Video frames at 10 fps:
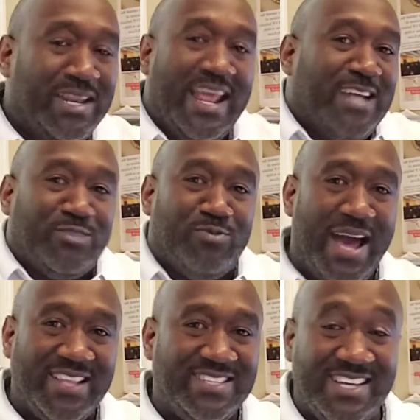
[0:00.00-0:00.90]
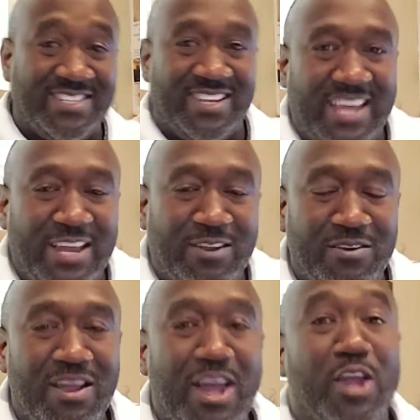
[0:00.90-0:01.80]
But in actuality, as a
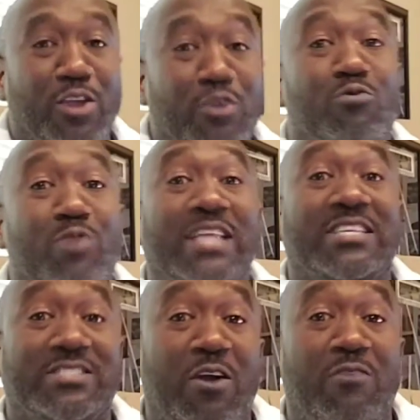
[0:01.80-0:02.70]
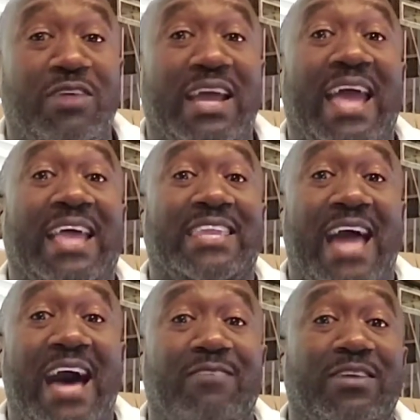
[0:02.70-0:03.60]
leader, you're really serving a
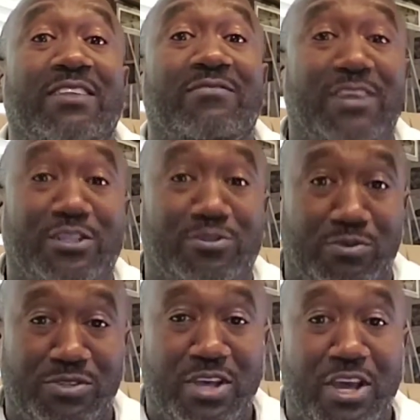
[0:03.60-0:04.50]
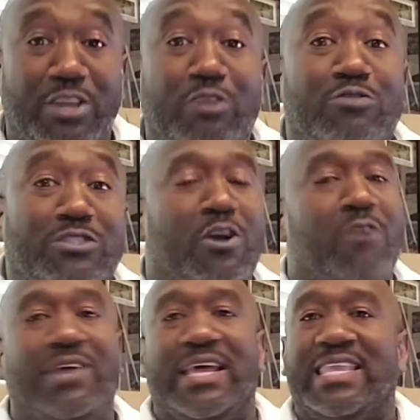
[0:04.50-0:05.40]
lot of individuals. You
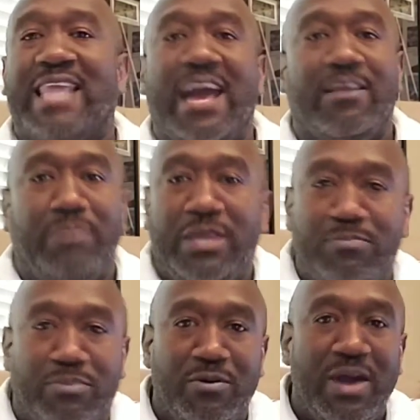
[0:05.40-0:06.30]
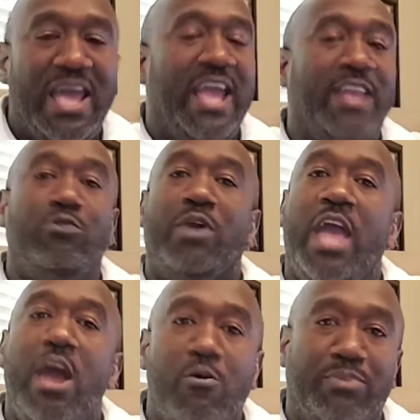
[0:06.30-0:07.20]
serve a lot of people and you
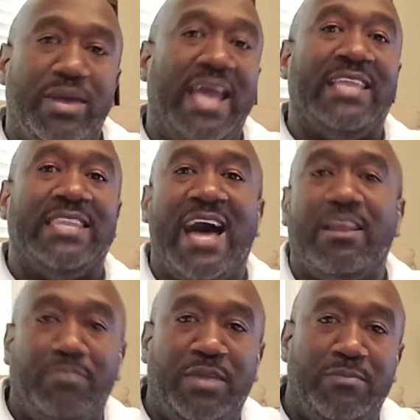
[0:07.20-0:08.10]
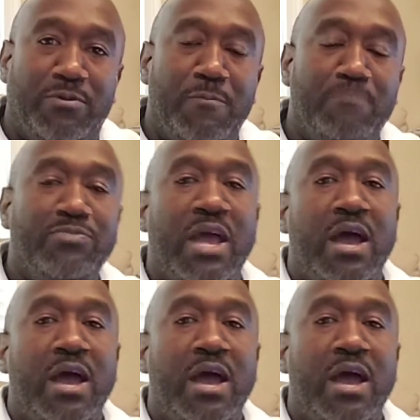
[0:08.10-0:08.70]
help a lot of people.